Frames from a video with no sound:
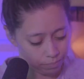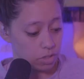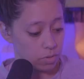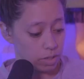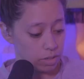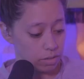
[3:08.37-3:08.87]

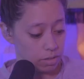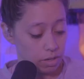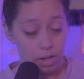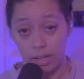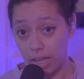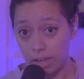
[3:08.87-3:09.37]
You can,
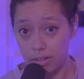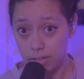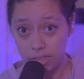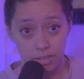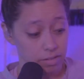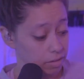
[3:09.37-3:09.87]
again,
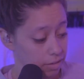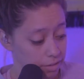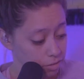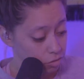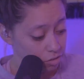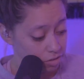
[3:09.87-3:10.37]

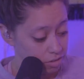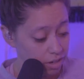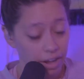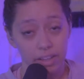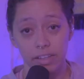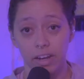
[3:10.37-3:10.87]
easily just
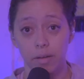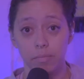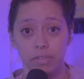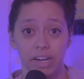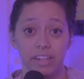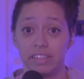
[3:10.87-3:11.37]
dial it up,
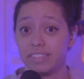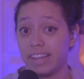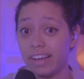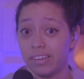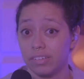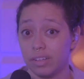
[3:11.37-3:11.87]
dial it
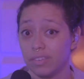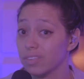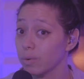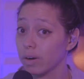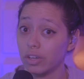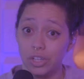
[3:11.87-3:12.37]
down. If
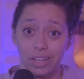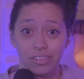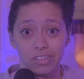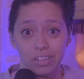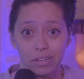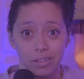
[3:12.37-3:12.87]
you want to
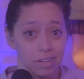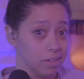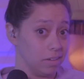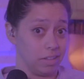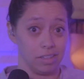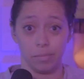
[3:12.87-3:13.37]
change it
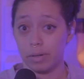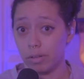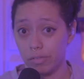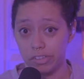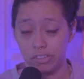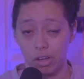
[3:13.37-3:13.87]
in the middle
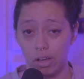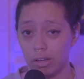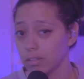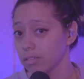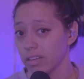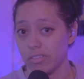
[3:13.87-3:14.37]
of
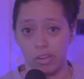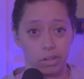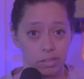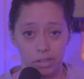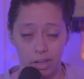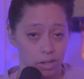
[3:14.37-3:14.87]

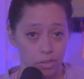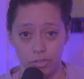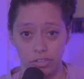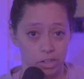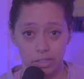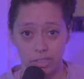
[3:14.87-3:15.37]
another
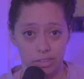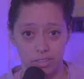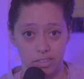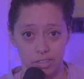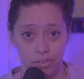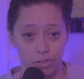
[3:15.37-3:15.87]
song needs
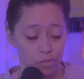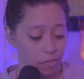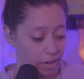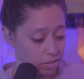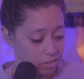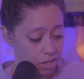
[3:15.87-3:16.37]
different
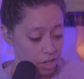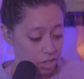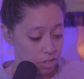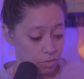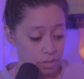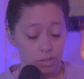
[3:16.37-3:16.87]
effects,
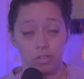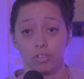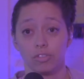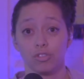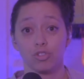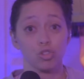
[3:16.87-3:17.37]
you can
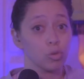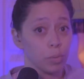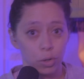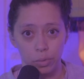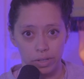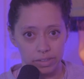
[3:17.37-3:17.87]

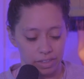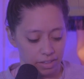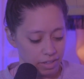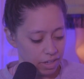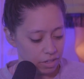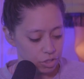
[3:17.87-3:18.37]
super
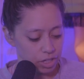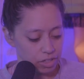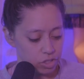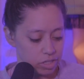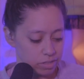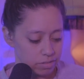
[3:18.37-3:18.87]
quickly
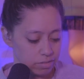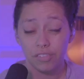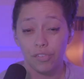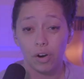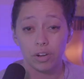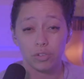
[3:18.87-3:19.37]
change it. As
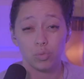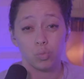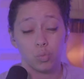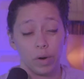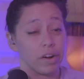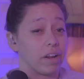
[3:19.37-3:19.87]
far as
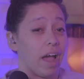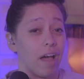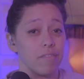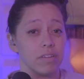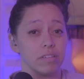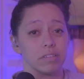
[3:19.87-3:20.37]
where to
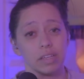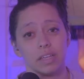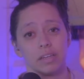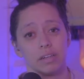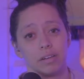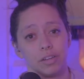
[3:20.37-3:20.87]
have this
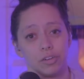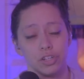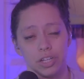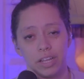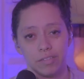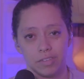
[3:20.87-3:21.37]
in your
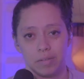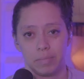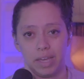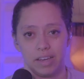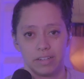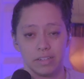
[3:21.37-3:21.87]
chain of
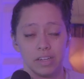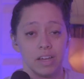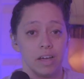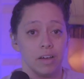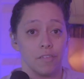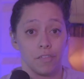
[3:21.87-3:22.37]
command,
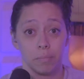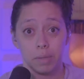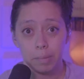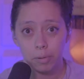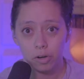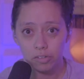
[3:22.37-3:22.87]
for
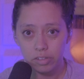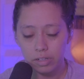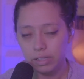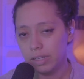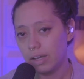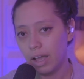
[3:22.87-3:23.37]
me
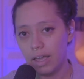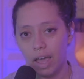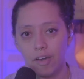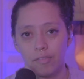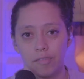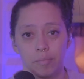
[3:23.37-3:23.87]
personally, I
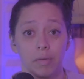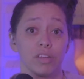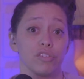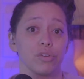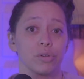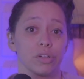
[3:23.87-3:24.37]
have my
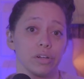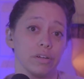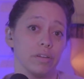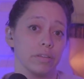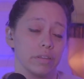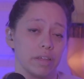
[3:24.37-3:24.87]

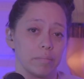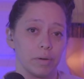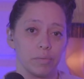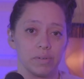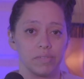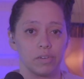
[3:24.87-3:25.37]
tuner, then
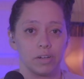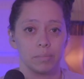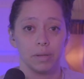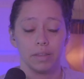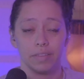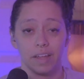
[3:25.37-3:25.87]
my
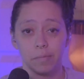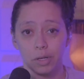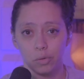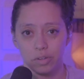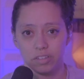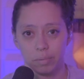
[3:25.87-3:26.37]
reverb, then
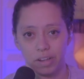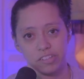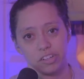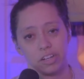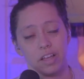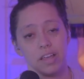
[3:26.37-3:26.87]
my noise
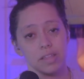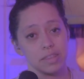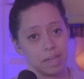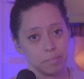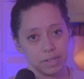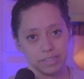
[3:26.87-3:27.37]
suppressor,
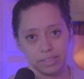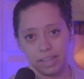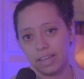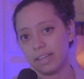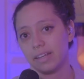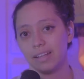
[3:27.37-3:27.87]
then my
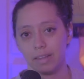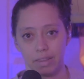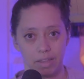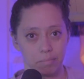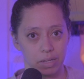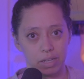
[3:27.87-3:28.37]
delay,
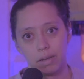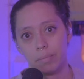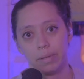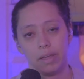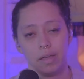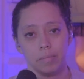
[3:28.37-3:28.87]
then my
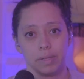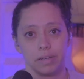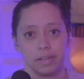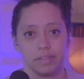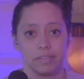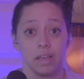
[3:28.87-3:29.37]
amp,
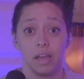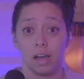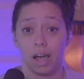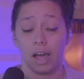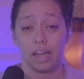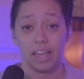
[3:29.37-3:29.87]
because
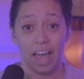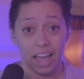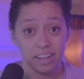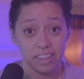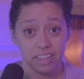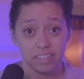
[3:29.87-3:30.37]
I
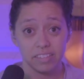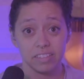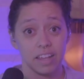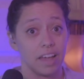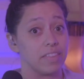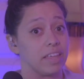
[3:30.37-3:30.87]
had
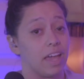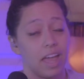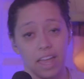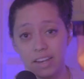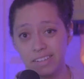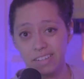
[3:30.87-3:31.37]
this at the
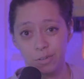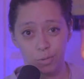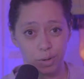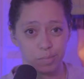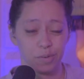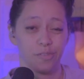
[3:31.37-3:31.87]
end
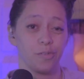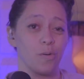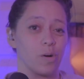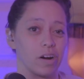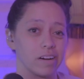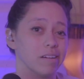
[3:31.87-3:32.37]
right
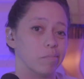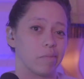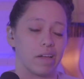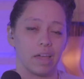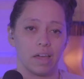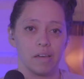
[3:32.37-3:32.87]
before
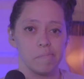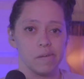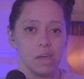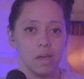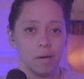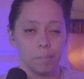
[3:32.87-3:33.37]
my amp,
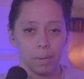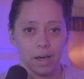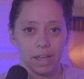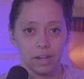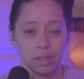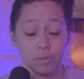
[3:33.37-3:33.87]

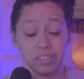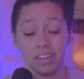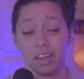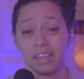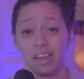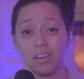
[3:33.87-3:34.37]
but it was
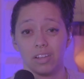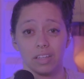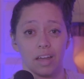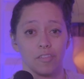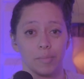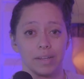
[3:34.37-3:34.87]
cutting out a
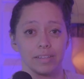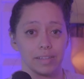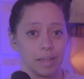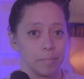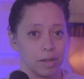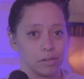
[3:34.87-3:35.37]
lot of my
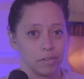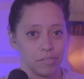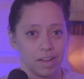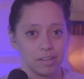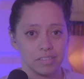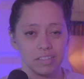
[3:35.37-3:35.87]
delay pedal
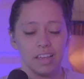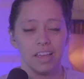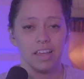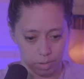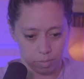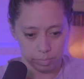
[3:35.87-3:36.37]
effects.
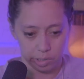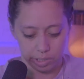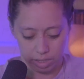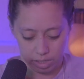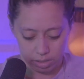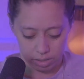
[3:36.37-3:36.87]
I'll
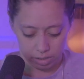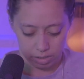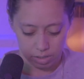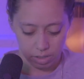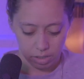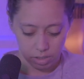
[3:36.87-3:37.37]
plug in
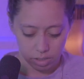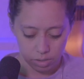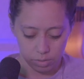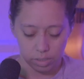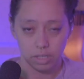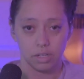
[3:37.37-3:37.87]
and
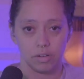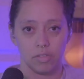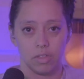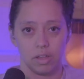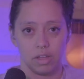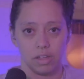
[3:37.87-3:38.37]
you can hear
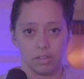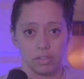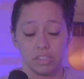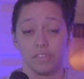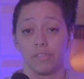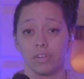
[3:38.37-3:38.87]
the
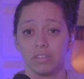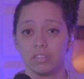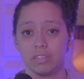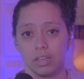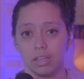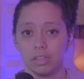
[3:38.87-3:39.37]

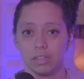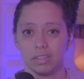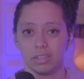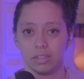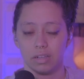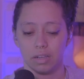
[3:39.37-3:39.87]
difference
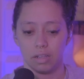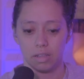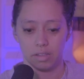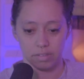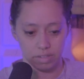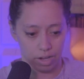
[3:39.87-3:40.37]
in
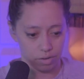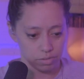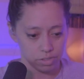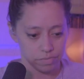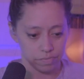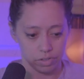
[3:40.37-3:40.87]
the
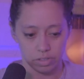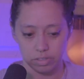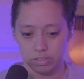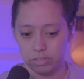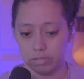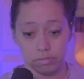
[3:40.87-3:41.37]
sound
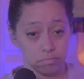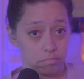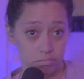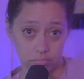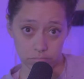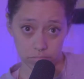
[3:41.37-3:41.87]
versus
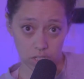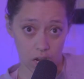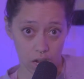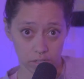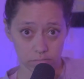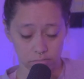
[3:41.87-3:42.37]

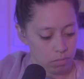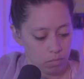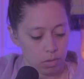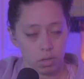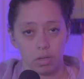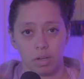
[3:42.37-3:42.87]
not.
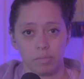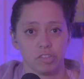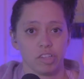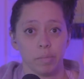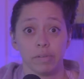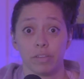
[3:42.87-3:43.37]
I'm just
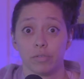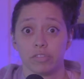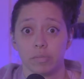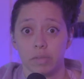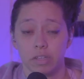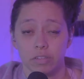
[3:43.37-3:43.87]
going to play through
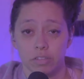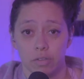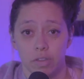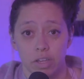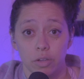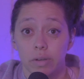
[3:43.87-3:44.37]
something so
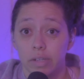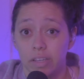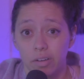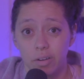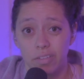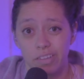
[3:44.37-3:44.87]
that you can
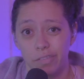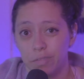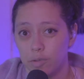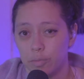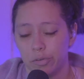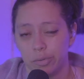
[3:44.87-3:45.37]
hear the
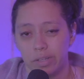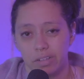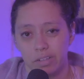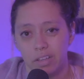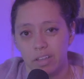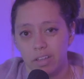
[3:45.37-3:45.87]
difference
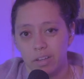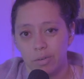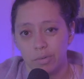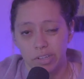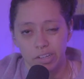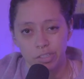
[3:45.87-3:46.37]
between
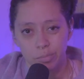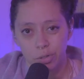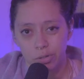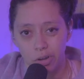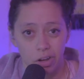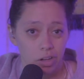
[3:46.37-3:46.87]
reduction
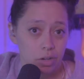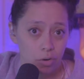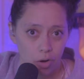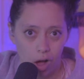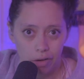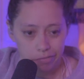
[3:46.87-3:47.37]
mode on or
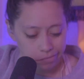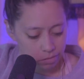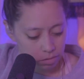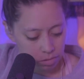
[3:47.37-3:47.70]
off.